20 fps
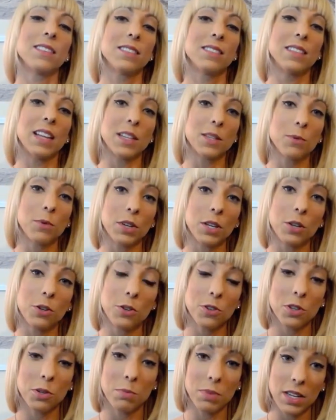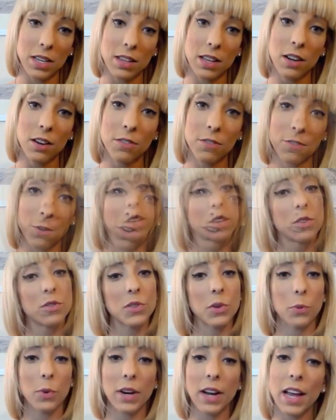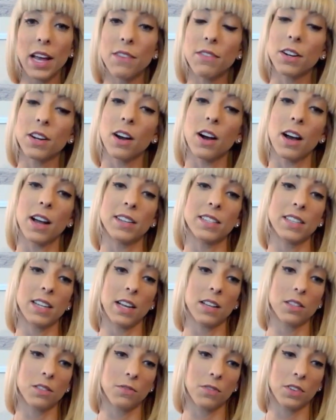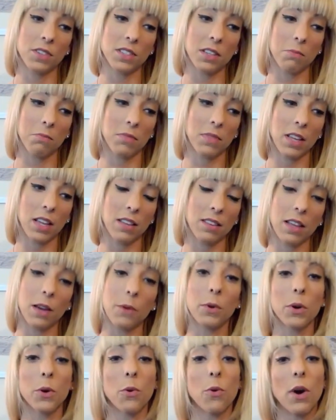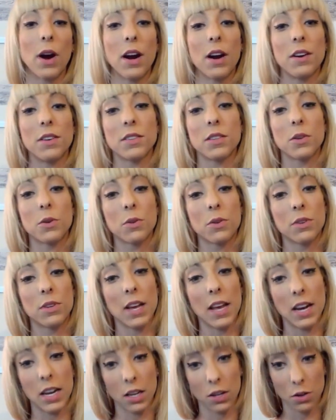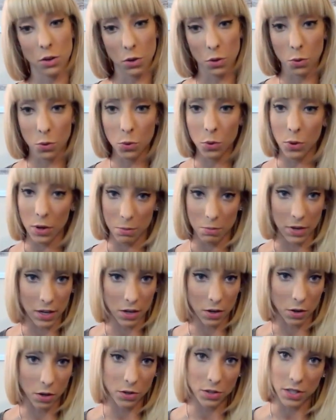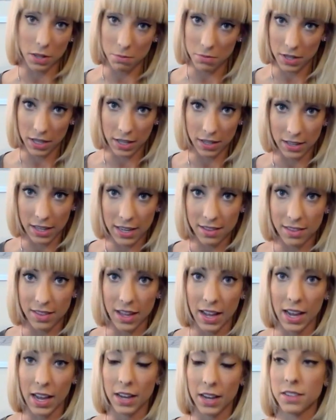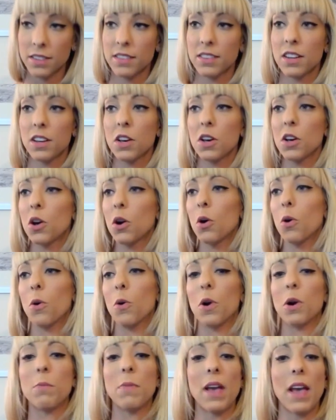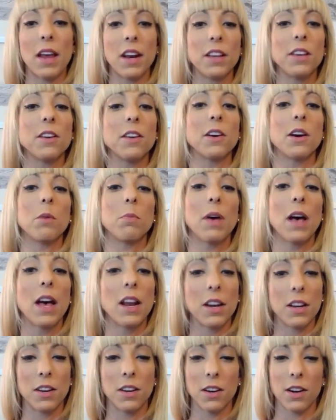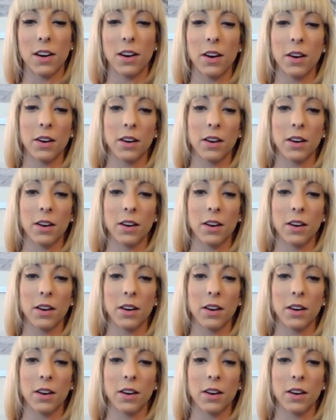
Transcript: that's what you should be there for. So when I have a contest for something that requires getting a new equipment or something like that, or a manicure, a pedicure,